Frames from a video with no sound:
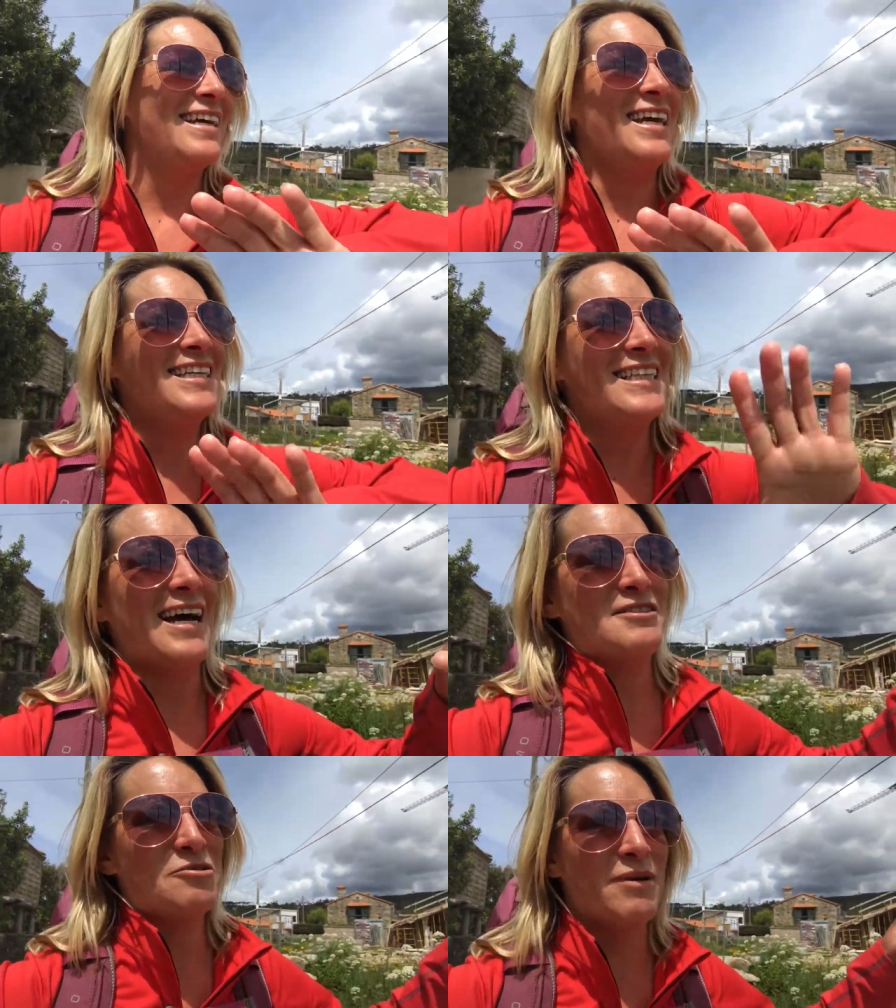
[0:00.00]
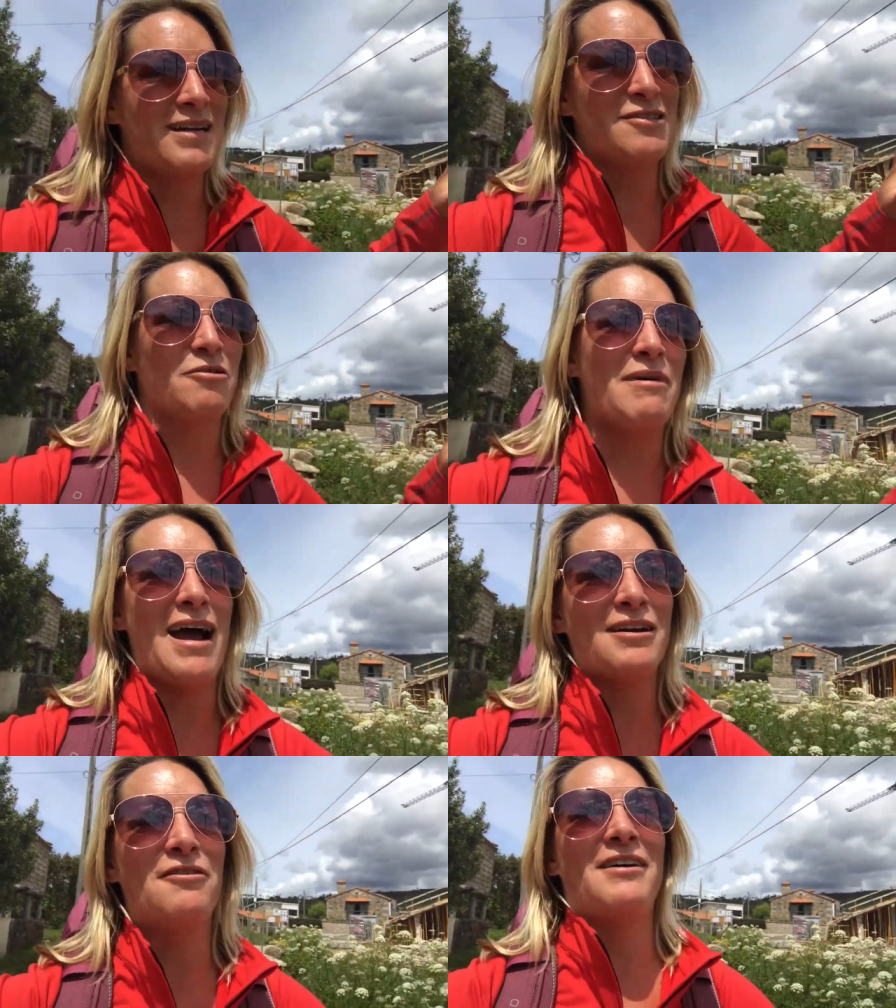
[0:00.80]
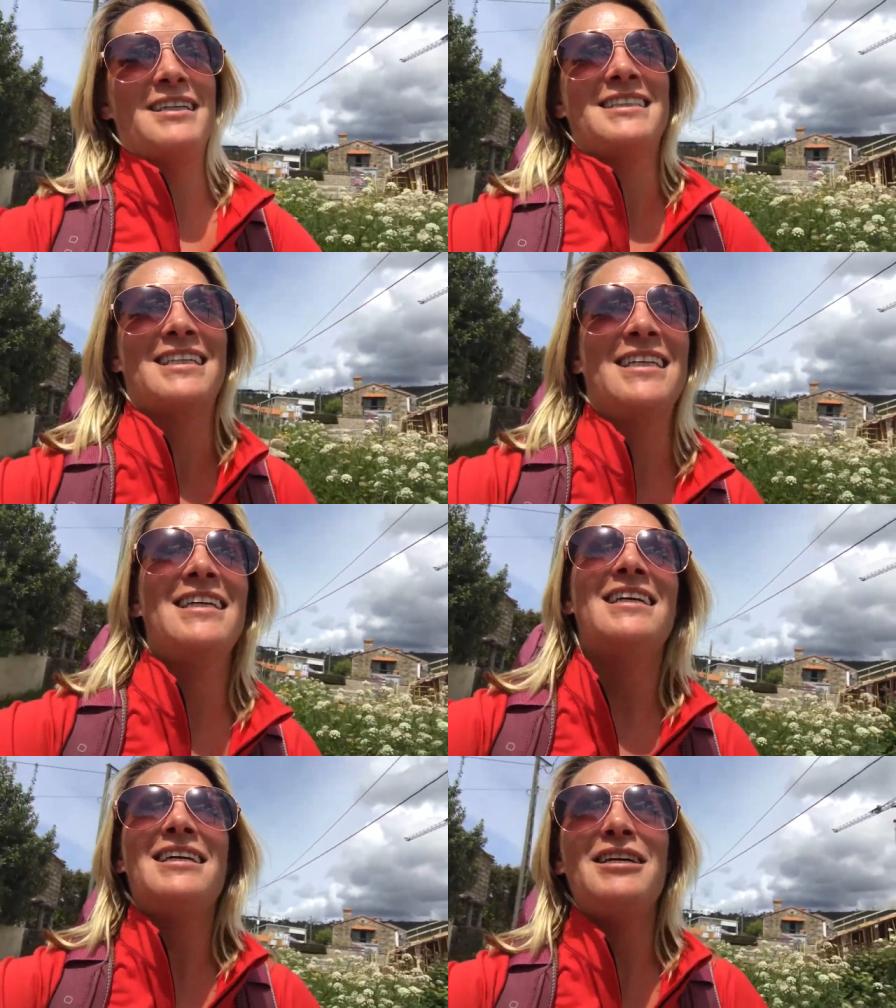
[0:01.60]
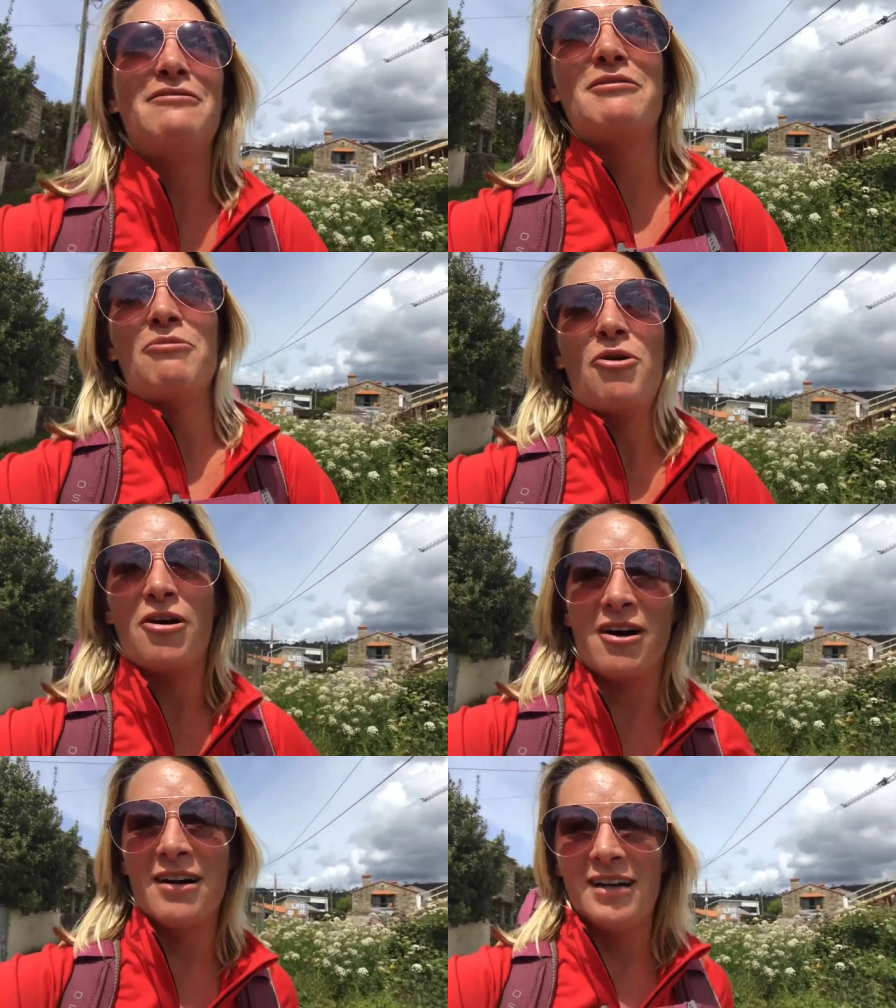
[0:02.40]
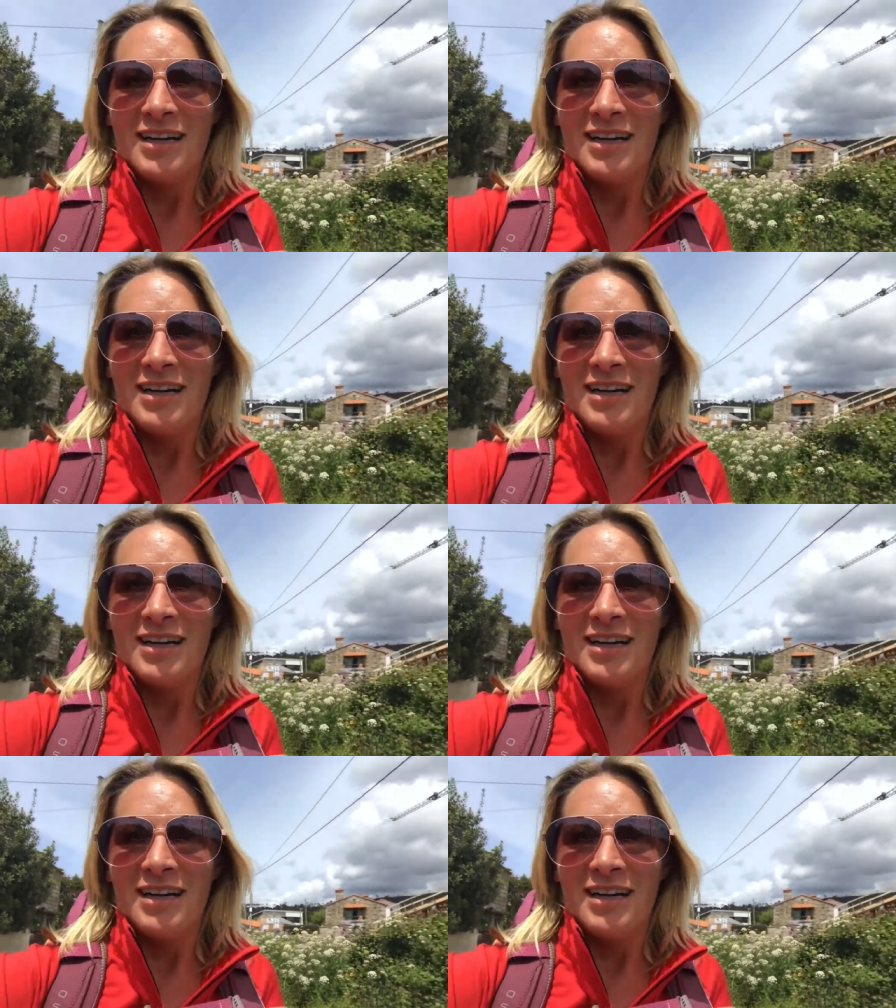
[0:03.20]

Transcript: exacerbates or magnifies it even more.